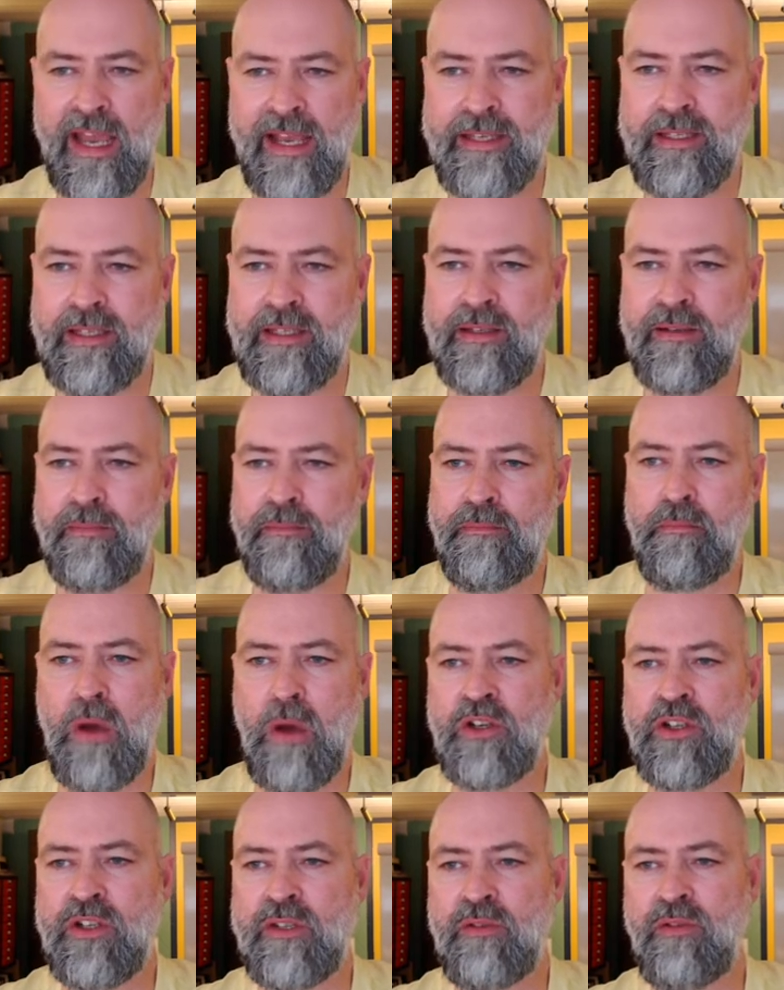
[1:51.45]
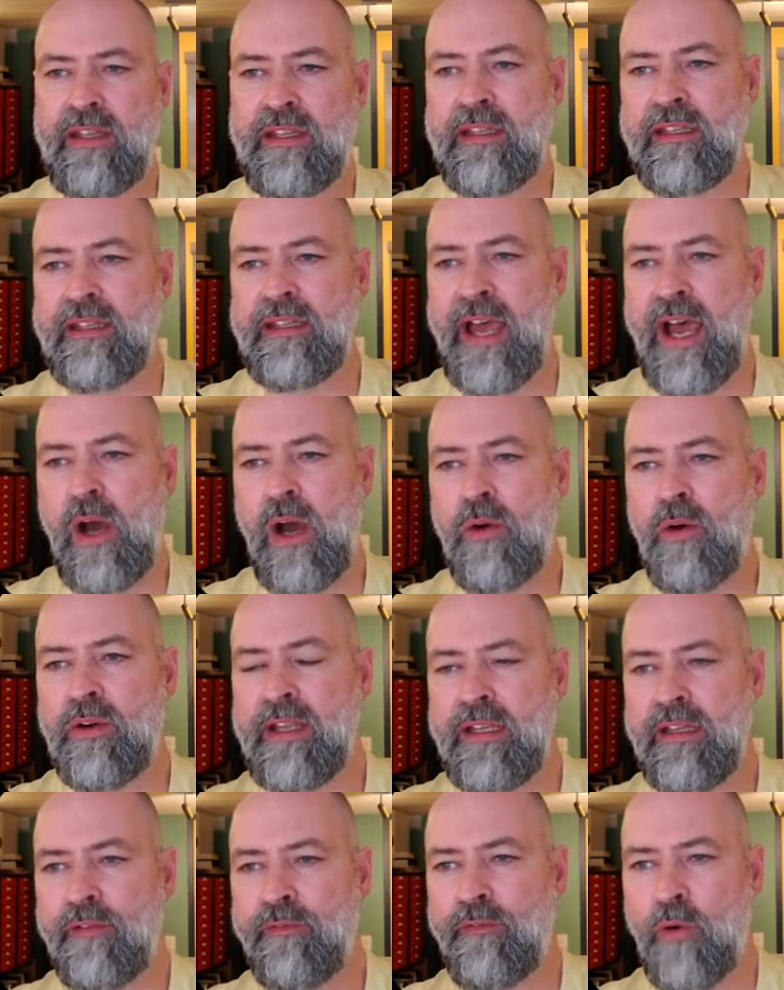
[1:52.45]
Yes, much is written
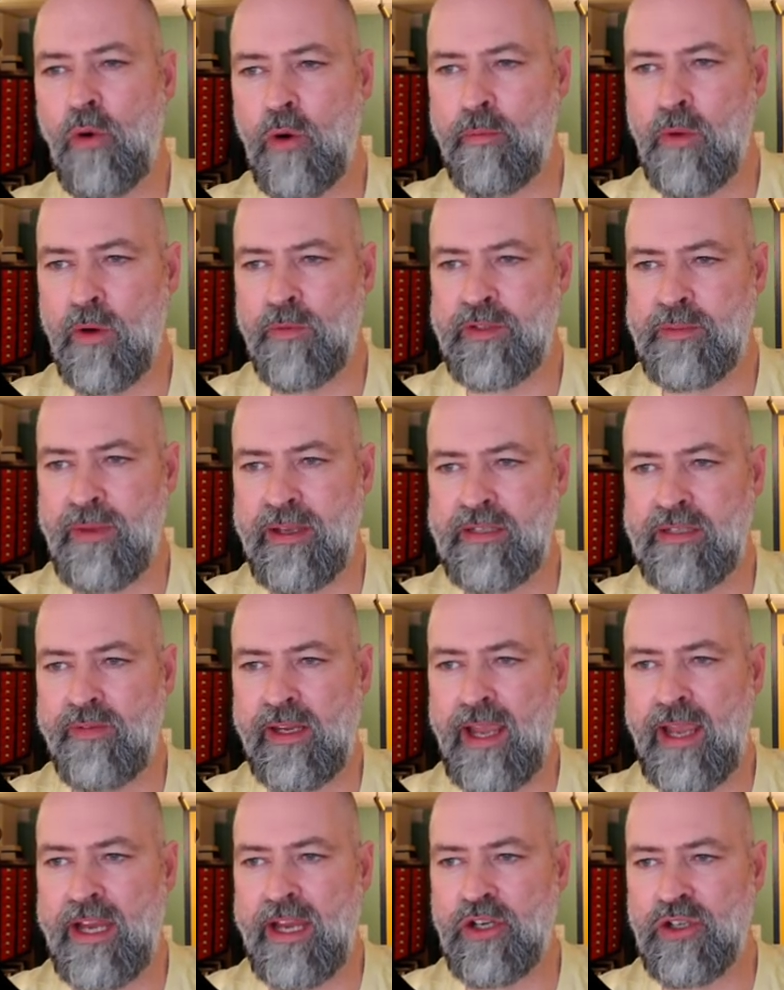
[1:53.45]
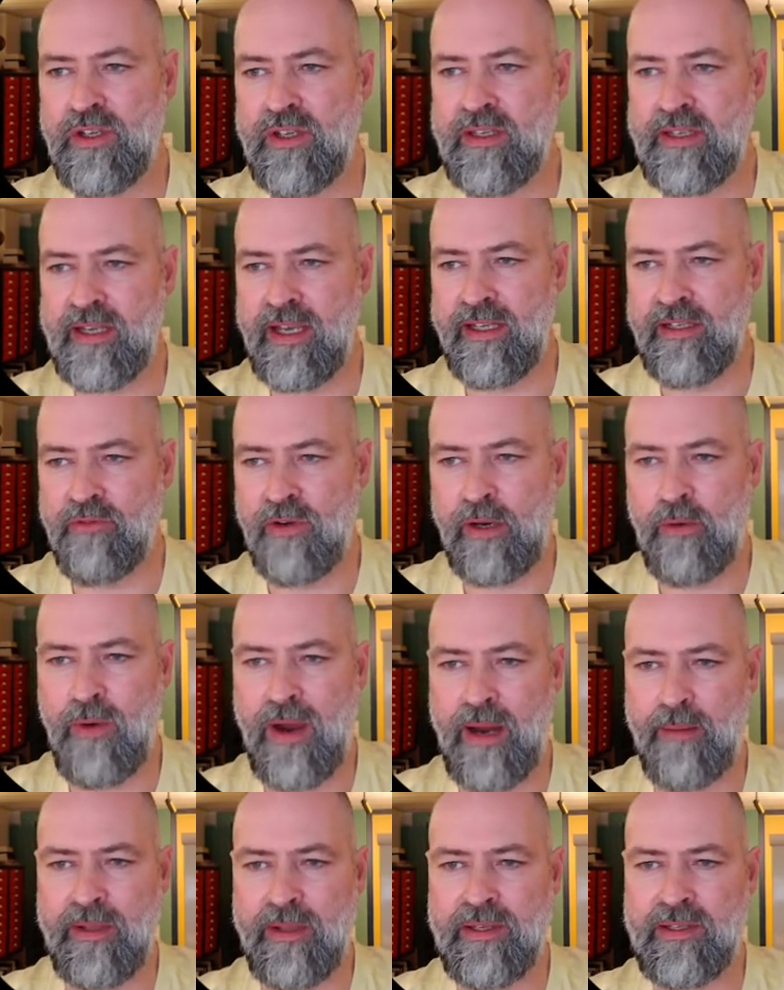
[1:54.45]
down in the form of specifications and
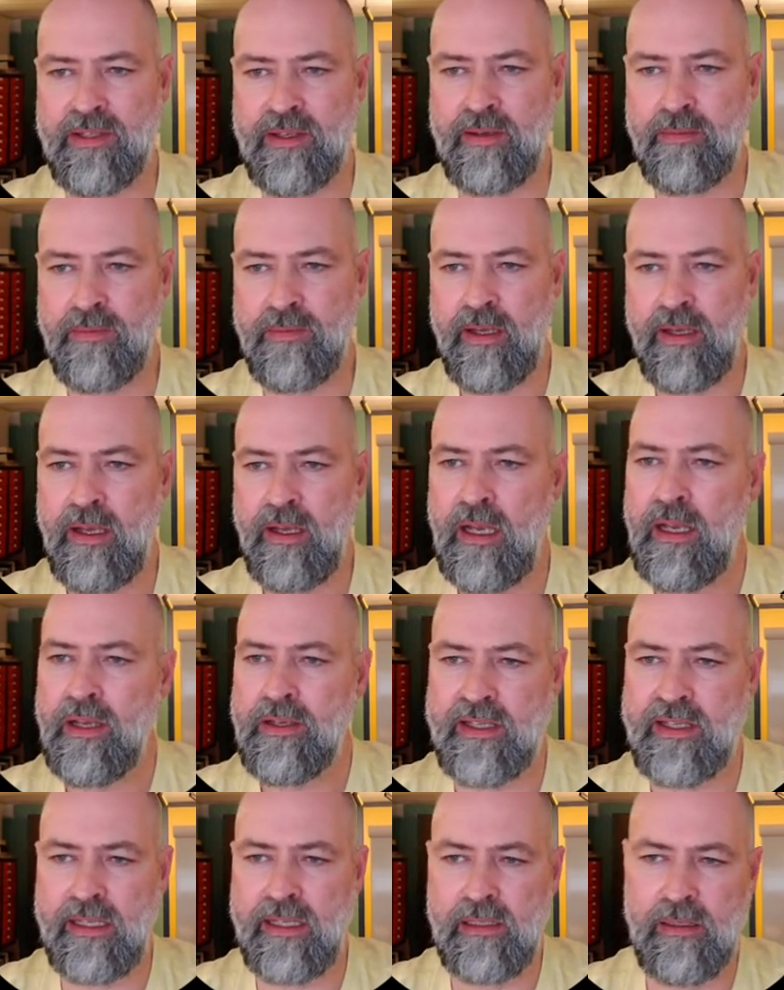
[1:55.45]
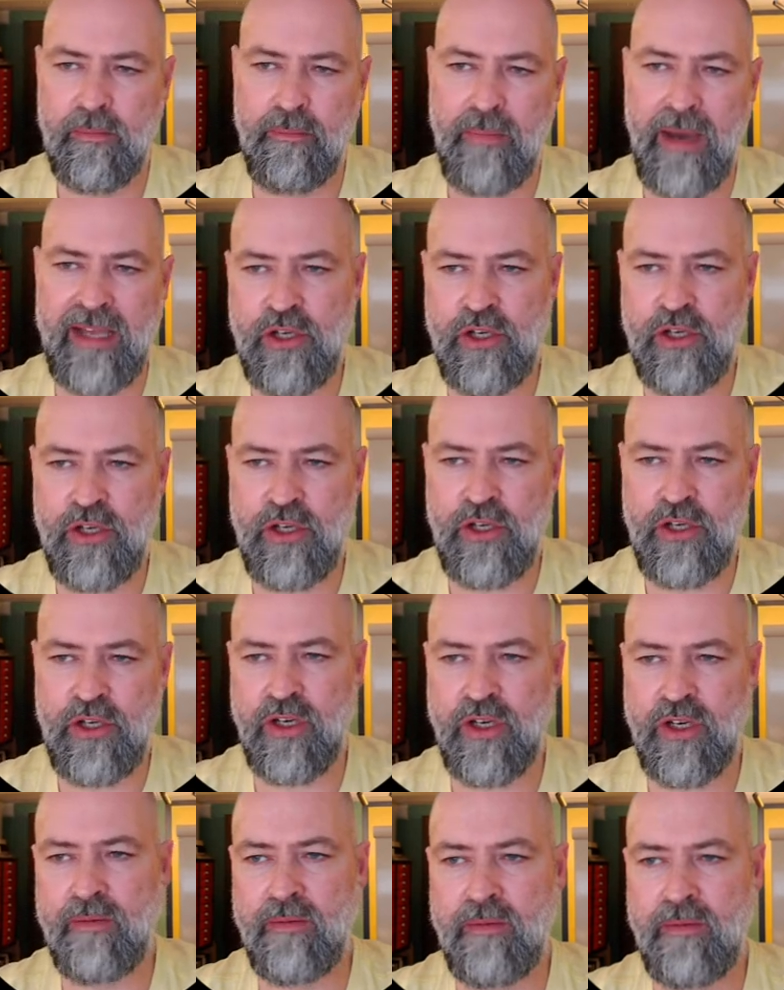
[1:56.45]
requirements, Still, by
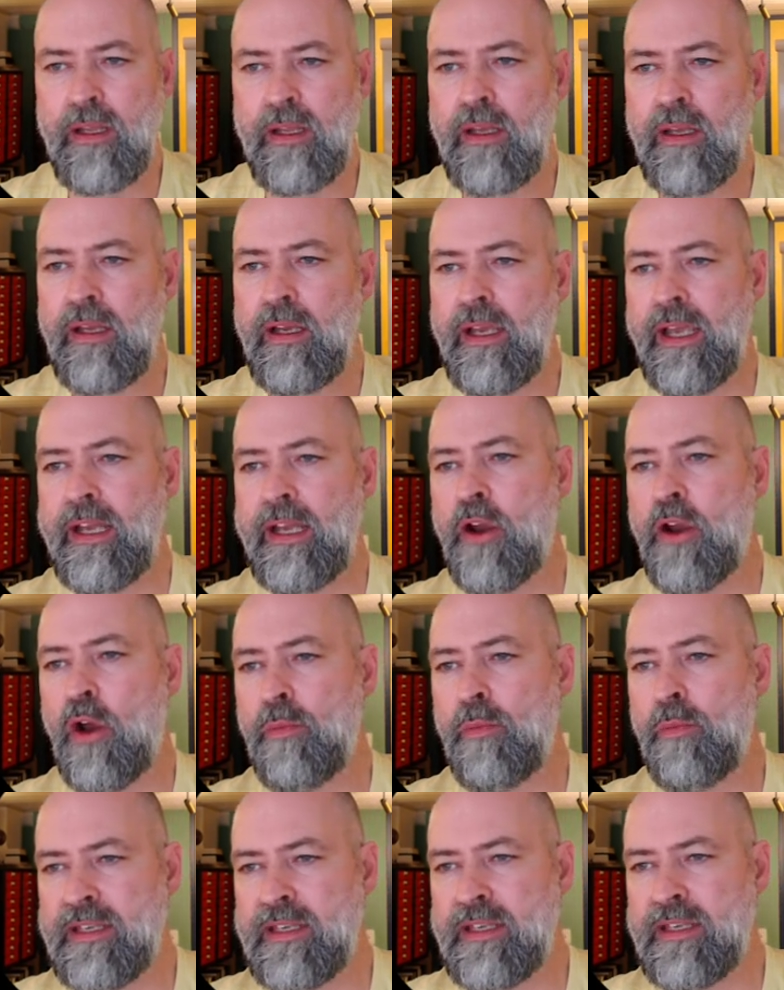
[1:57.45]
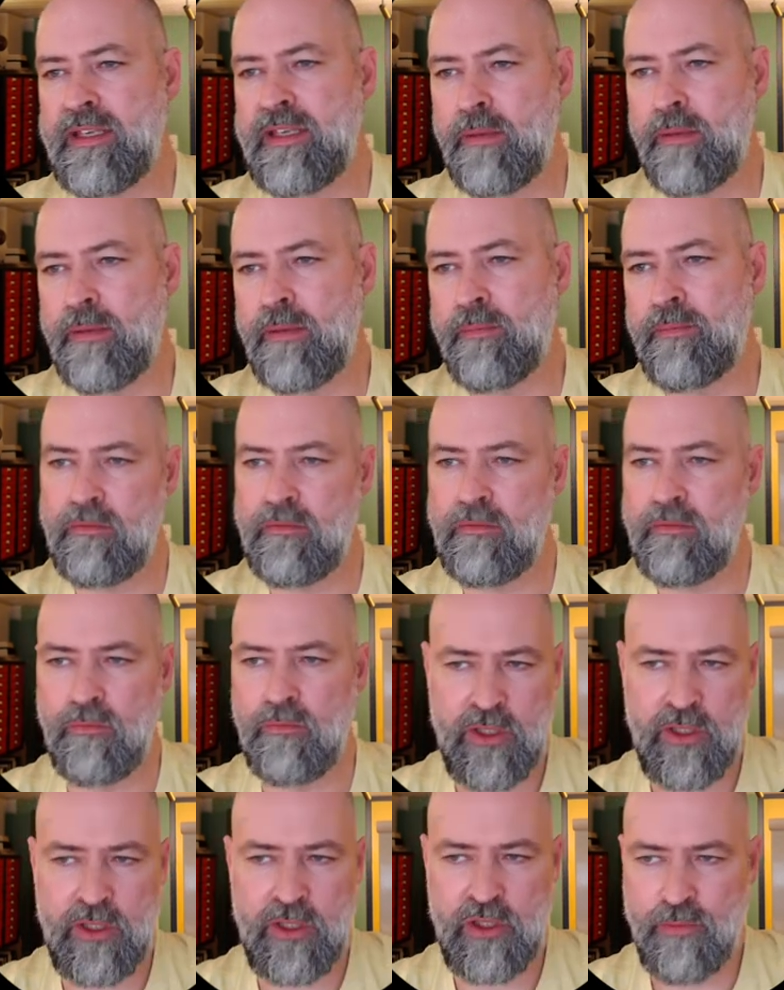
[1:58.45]
definition, in an open
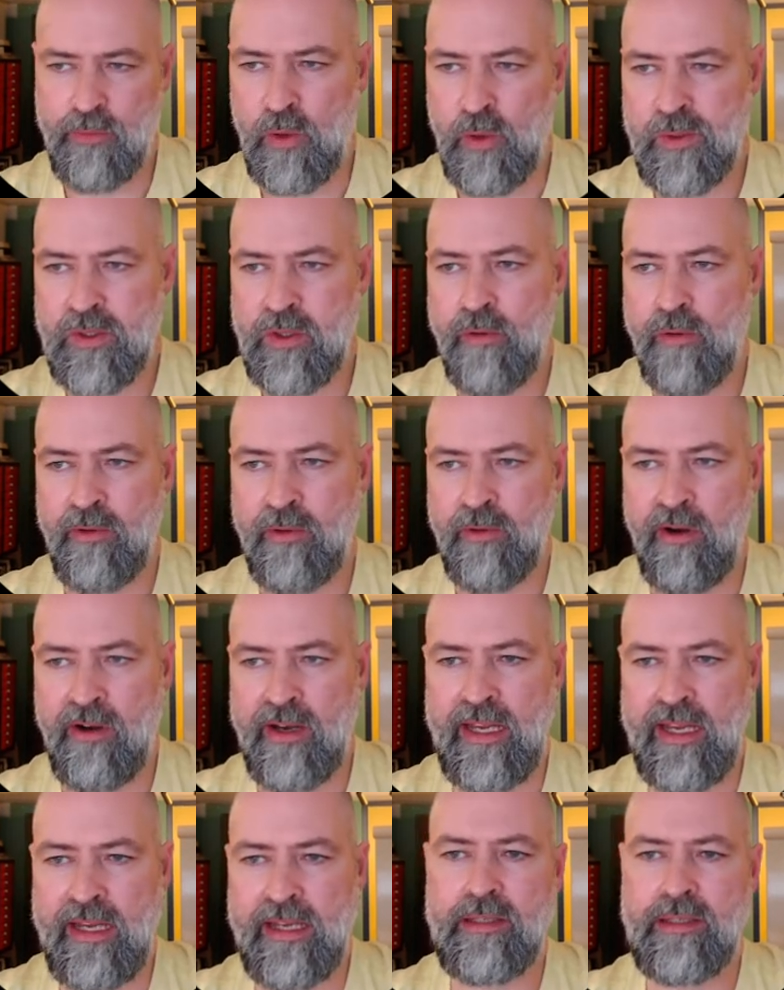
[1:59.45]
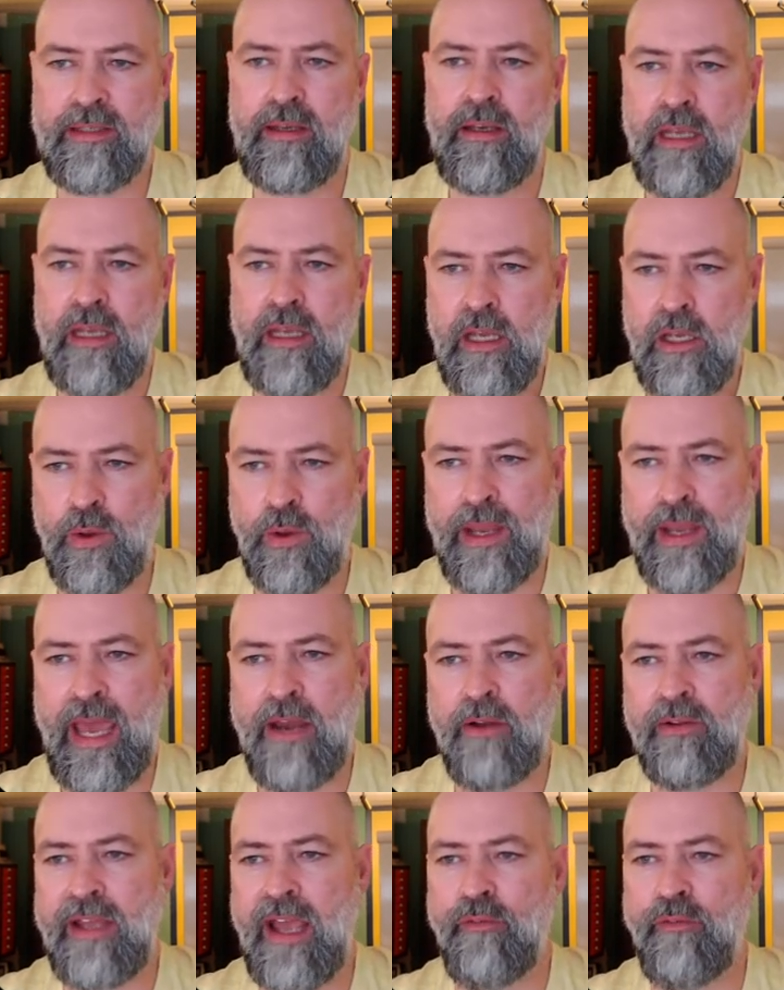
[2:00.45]
system, which most software is,
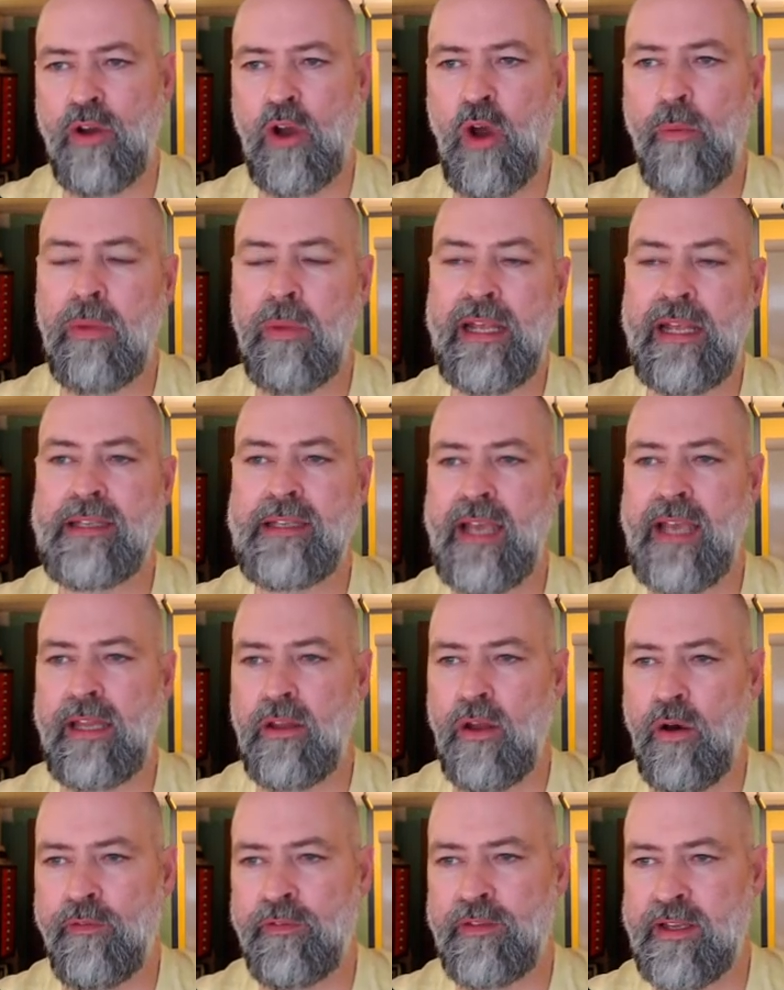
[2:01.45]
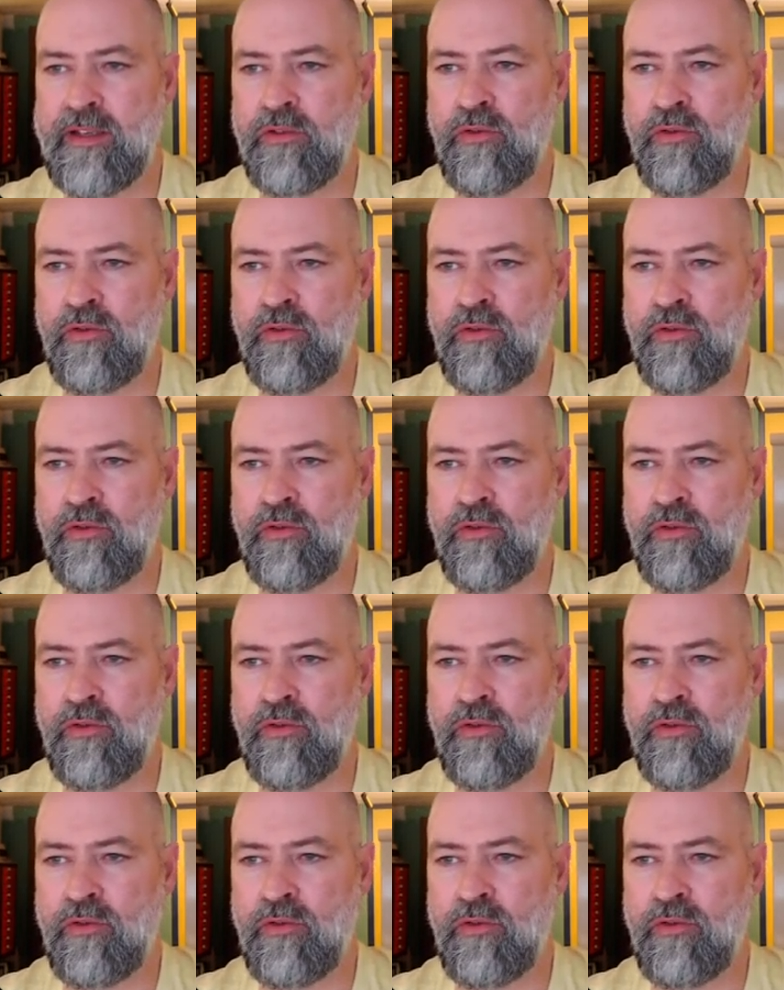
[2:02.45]
you cannot have a complete set